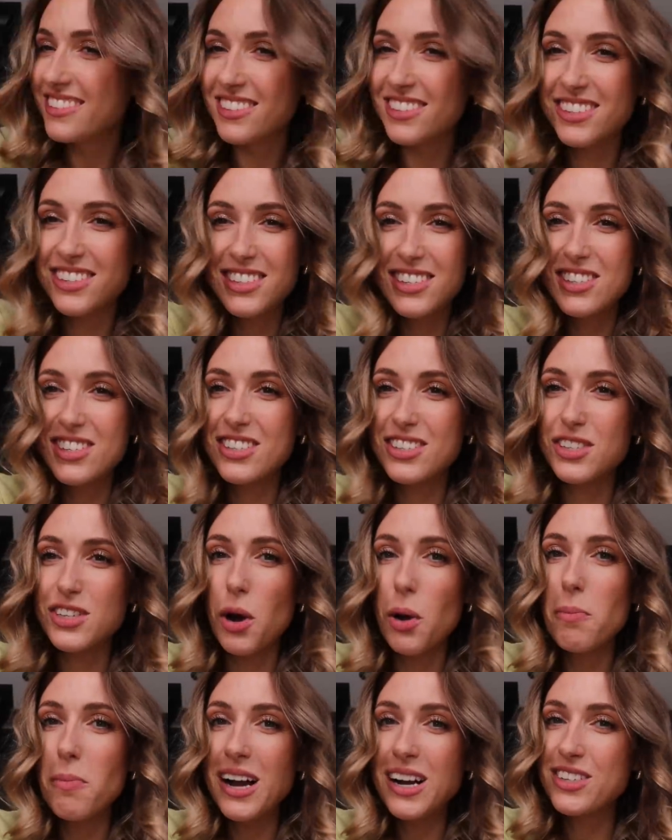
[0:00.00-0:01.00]
There's just
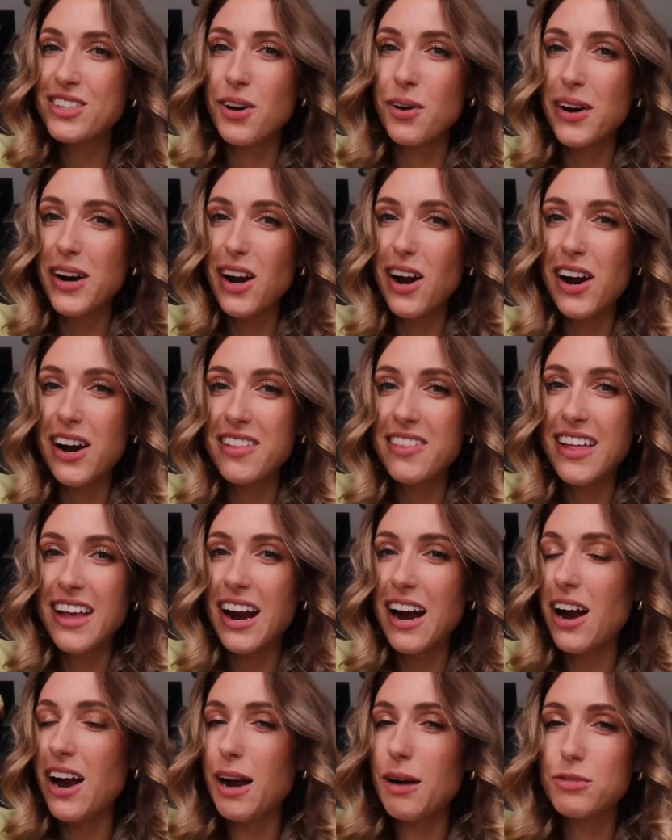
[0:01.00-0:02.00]
so much going on in
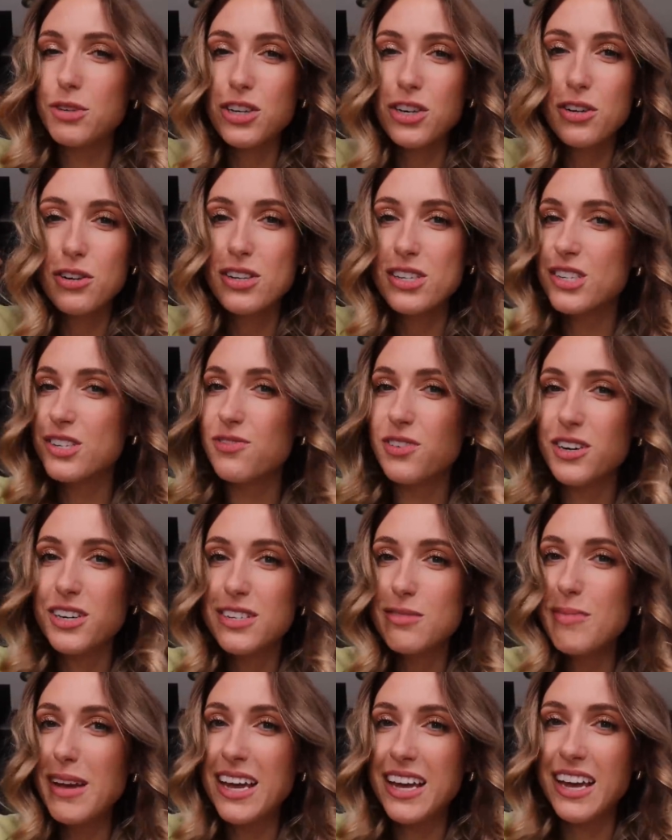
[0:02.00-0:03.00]
there. I'm sure Christopher
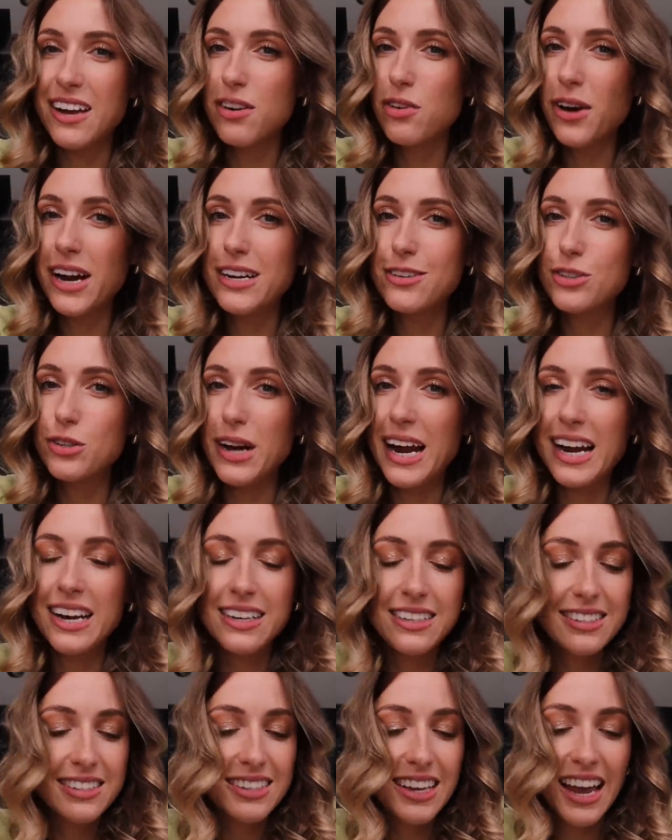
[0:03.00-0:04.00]
is making great
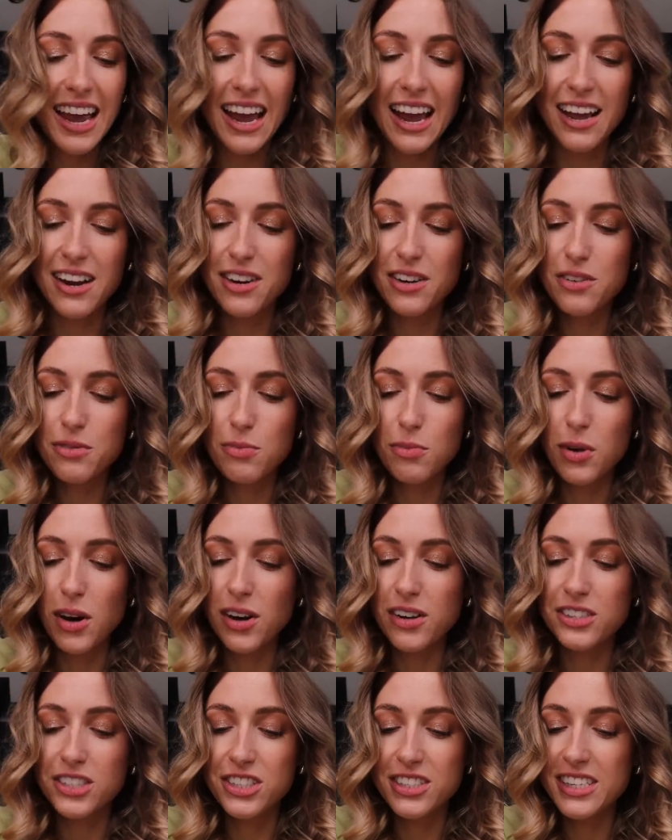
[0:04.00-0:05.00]
drinks and
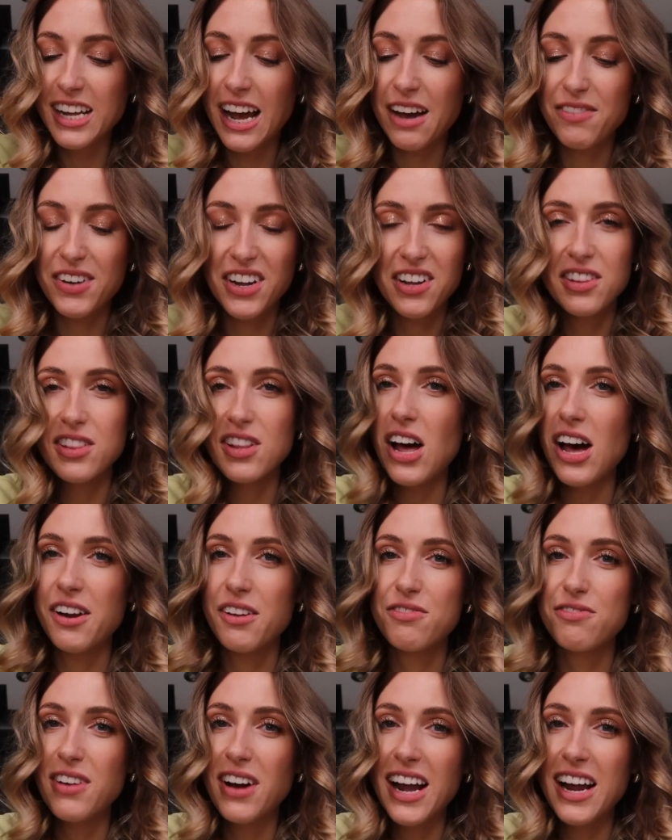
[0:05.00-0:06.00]
we're just having a lot of
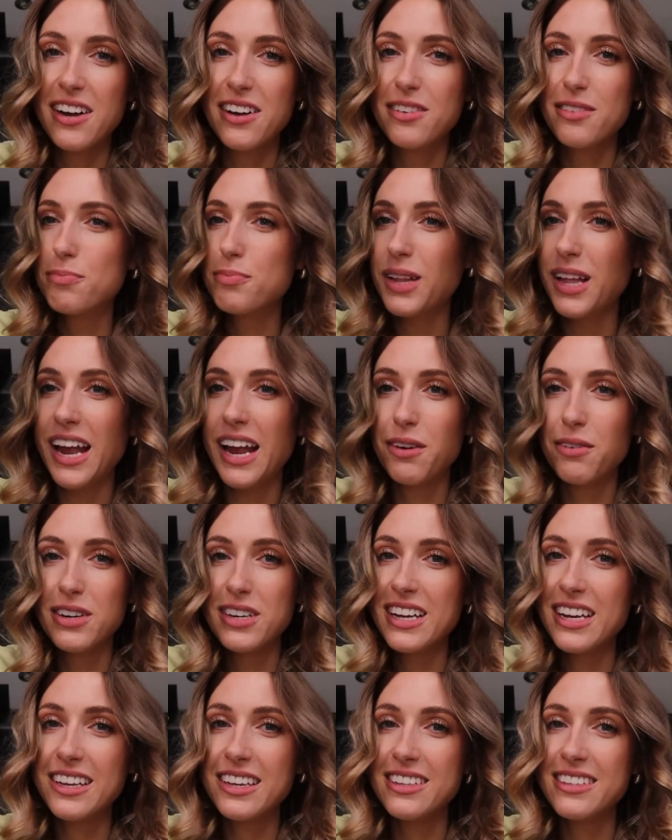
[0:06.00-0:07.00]
fun playing
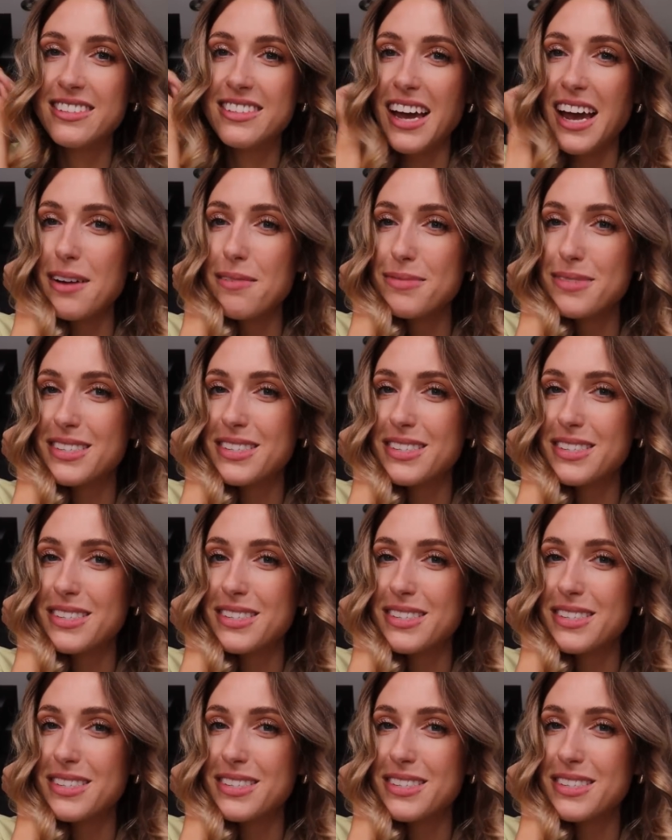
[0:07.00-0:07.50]
ridiculous games.